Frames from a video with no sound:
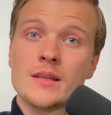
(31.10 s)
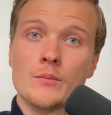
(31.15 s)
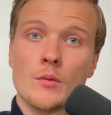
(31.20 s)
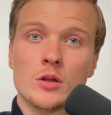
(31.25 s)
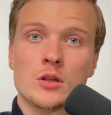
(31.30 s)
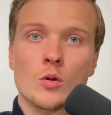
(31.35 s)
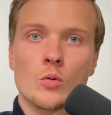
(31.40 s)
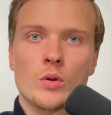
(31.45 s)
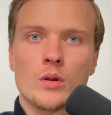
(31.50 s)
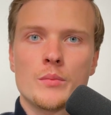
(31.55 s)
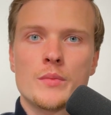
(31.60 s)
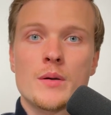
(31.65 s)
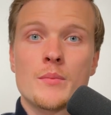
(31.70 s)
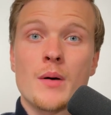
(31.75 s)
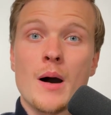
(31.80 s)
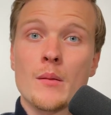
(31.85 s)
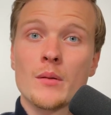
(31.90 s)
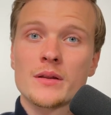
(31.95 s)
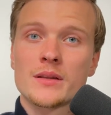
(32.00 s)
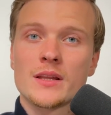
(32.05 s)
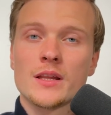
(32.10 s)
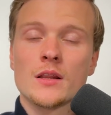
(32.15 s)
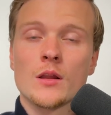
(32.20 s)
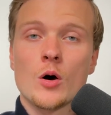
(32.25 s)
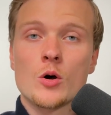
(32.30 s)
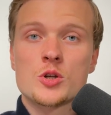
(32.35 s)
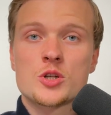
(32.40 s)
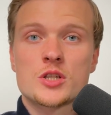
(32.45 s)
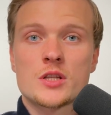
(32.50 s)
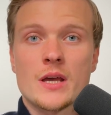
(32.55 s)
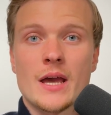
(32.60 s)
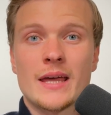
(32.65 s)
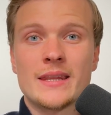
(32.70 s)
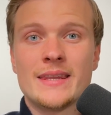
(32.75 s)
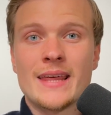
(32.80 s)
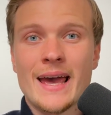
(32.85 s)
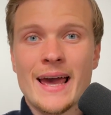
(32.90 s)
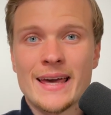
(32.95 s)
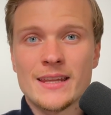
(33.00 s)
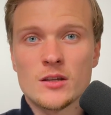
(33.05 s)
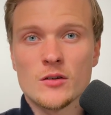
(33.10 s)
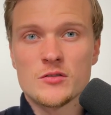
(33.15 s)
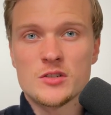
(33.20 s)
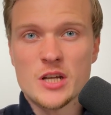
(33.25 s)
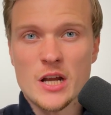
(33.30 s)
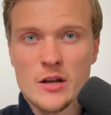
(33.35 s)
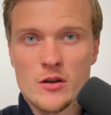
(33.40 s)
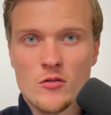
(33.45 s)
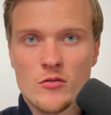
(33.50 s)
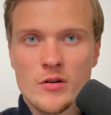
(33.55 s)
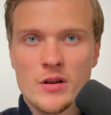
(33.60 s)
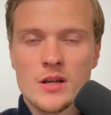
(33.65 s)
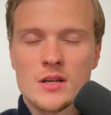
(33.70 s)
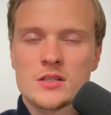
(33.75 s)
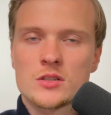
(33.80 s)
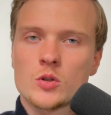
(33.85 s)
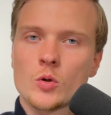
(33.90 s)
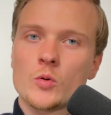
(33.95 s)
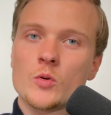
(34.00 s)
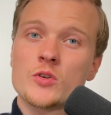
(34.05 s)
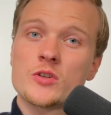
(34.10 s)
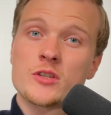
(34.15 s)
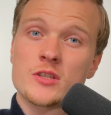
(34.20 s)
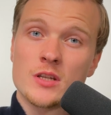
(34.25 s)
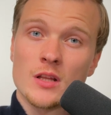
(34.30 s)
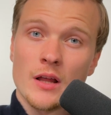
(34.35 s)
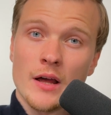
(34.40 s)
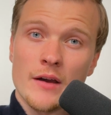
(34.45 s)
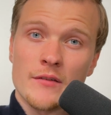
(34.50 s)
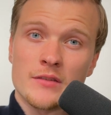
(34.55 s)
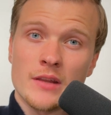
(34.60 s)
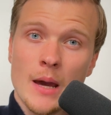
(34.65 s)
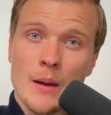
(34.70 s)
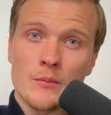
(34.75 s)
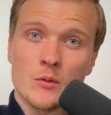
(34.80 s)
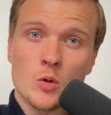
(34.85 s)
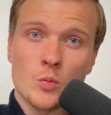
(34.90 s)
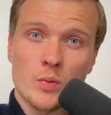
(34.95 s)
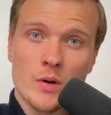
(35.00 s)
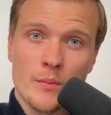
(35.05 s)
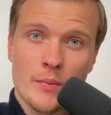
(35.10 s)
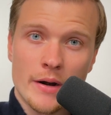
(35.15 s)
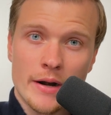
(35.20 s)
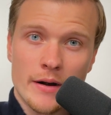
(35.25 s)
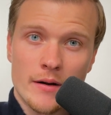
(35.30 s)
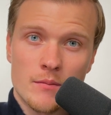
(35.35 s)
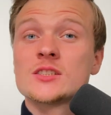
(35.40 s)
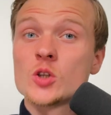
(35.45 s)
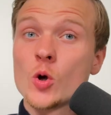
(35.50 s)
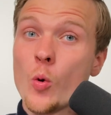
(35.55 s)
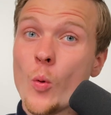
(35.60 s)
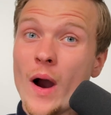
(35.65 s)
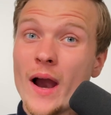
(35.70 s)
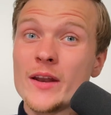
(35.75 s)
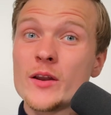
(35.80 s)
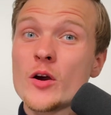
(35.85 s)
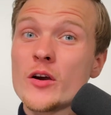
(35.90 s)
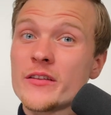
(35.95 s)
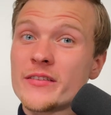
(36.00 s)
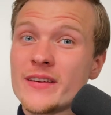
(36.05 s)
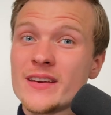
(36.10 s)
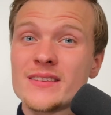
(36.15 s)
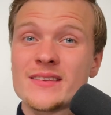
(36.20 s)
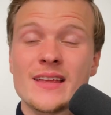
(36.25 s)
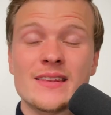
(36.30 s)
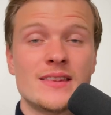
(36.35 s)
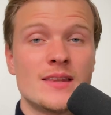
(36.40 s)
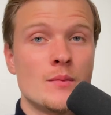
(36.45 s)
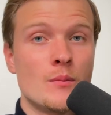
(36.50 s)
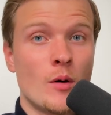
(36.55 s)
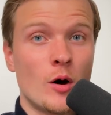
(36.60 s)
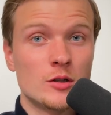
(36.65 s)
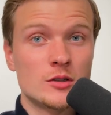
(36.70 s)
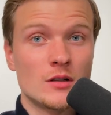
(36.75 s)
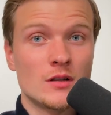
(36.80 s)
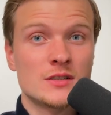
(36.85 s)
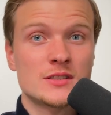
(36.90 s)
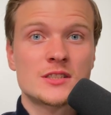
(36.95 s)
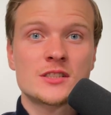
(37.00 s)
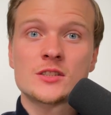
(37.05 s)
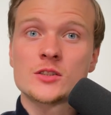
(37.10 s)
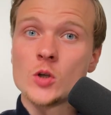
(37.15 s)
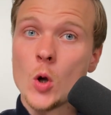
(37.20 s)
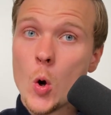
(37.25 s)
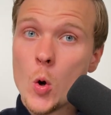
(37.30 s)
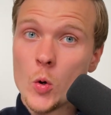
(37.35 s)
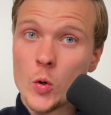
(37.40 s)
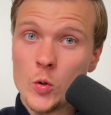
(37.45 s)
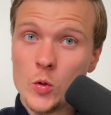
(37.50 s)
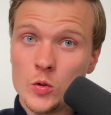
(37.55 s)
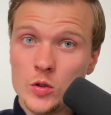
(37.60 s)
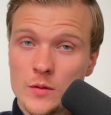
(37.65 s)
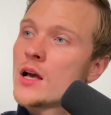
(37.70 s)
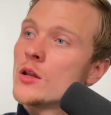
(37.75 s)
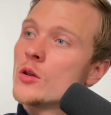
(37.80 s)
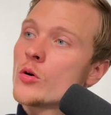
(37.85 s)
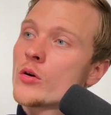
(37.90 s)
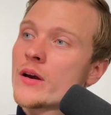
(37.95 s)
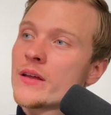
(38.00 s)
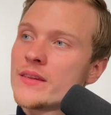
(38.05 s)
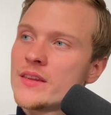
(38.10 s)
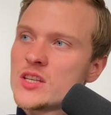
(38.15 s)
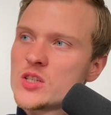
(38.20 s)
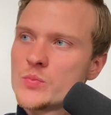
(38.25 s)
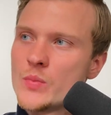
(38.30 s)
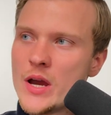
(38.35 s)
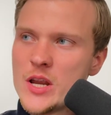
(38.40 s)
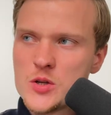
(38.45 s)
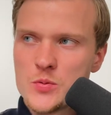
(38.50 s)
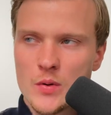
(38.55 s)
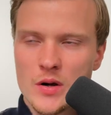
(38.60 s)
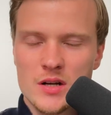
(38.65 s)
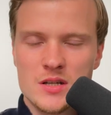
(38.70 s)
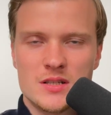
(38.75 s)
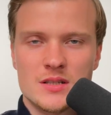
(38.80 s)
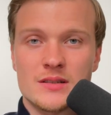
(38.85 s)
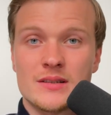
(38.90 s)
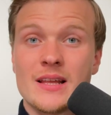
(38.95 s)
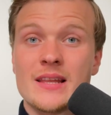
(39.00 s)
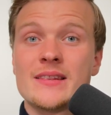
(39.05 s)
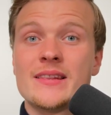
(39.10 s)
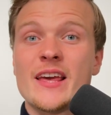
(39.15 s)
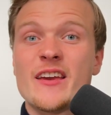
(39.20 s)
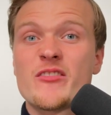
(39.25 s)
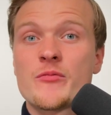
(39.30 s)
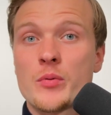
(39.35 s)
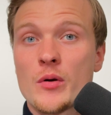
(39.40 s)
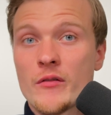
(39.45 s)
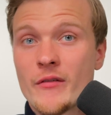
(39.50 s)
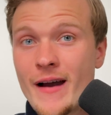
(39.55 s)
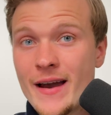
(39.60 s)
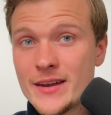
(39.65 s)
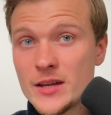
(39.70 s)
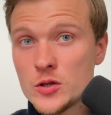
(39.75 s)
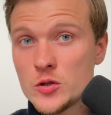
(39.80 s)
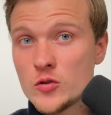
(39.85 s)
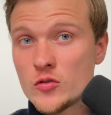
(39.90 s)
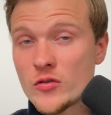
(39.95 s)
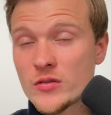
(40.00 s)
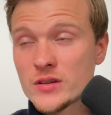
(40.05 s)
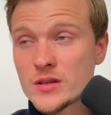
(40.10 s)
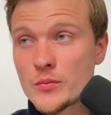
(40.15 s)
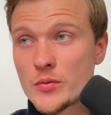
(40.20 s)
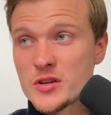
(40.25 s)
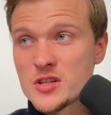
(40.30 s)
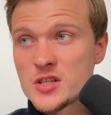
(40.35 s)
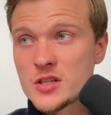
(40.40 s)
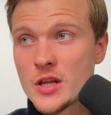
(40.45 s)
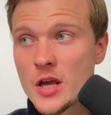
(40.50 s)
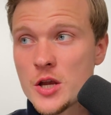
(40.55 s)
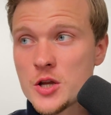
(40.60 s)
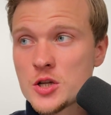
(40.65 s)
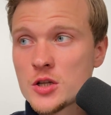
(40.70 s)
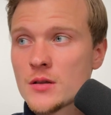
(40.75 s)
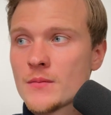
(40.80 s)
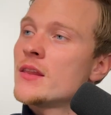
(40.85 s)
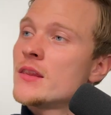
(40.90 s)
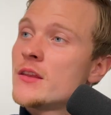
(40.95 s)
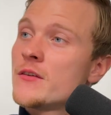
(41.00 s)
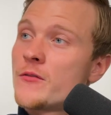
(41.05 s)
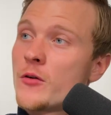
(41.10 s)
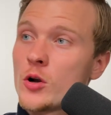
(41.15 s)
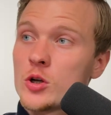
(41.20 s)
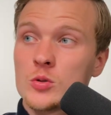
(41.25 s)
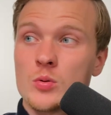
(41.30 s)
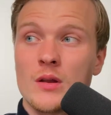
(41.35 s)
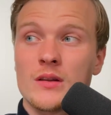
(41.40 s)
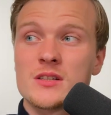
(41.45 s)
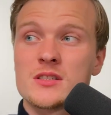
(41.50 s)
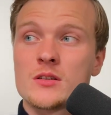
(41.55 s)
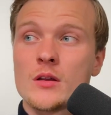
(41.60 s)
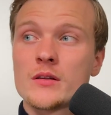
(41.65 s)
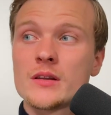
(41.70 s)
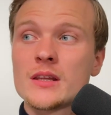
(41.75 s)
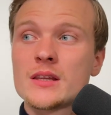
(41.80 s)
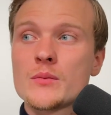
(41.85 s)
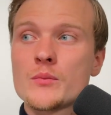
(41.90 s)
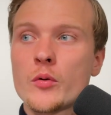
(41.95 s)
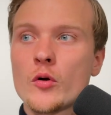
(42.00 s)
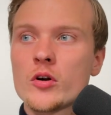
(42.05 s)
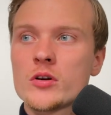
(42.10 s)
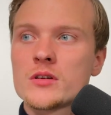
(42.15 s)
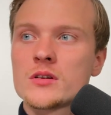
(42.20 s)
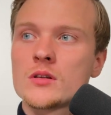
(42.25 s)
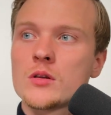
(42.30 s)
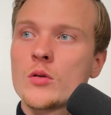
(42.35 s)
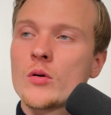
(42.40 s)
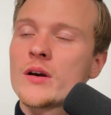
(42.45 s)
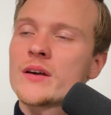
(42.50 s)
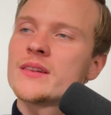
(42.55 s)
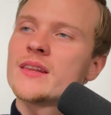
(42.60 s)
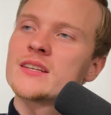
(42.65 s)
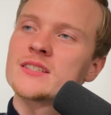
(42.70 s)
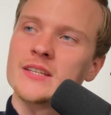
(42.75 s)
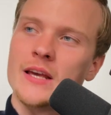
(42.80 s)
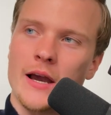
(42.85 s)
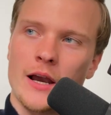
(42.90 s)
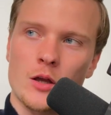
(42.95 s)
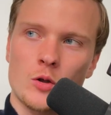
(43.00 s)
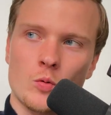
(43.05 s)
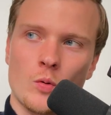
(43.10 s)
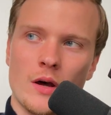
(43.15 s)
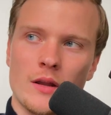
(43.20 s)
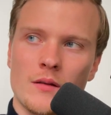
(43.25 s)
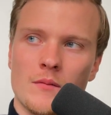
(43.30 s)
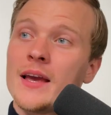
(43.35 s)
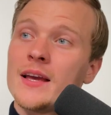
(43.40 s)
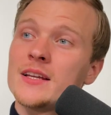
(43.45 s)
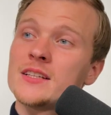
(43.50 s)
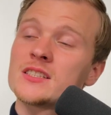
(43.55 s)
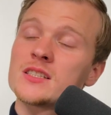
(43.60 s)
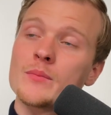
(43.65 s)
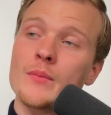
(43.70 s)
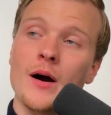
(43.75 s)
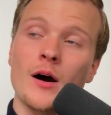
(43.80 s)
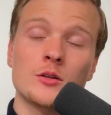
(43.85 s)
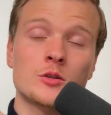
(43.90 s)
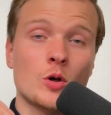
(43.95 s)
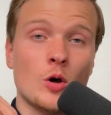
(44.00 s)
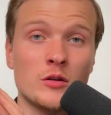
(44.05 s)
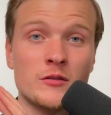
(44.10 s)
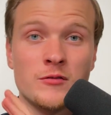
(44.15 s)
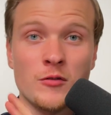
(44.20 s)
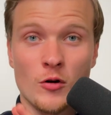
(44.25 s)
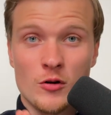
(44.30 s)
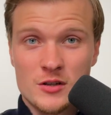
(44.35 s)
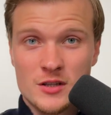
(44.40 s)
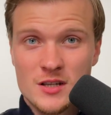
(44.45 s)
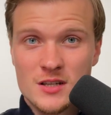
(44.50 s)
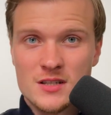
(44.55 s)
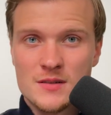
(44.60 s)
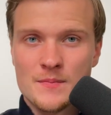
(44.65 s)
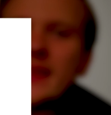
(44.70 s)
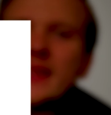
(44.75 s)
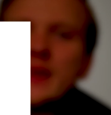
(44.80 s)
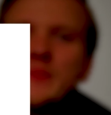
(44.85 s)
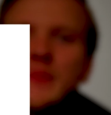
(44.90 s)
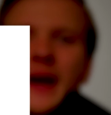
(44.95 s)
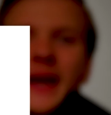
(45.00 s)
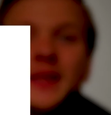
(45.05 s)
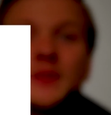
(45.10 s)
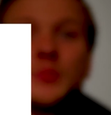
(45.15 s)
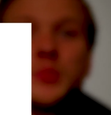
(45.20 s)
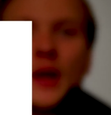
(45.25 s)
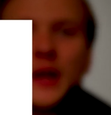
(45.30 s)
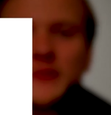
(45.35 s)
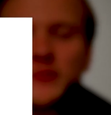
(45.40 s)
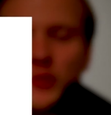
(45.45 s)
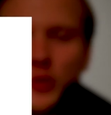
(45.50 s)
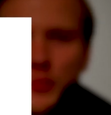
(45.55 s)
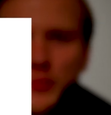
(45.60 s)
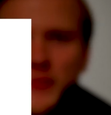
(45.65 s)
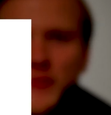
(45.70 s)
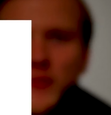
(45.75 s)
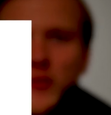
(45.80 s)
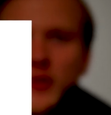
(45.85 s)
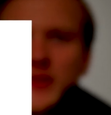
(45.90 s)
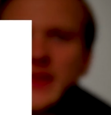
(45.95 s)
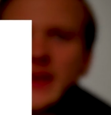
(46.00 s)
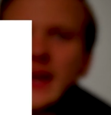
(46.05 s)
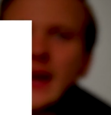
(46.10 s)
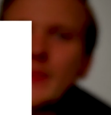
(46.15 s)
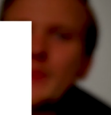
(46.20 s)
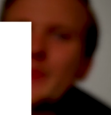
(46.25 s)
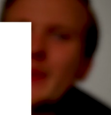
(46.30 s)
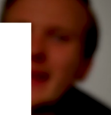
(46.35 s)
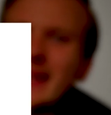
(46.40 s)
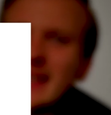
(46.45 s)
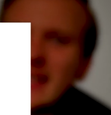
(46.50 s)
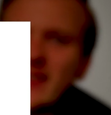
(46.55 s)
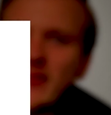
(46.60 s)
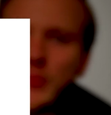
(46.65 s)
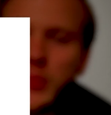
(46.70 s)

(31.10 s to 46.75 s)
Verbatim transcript: The model will be publicly launched at the end of January, so you still have time to prepare. So why do I think that the model is so good? Look at these benchmarks that they've provided during the presentation. The first one is not that important, look at the second one. It's about Codeforces, the main platform for the competitive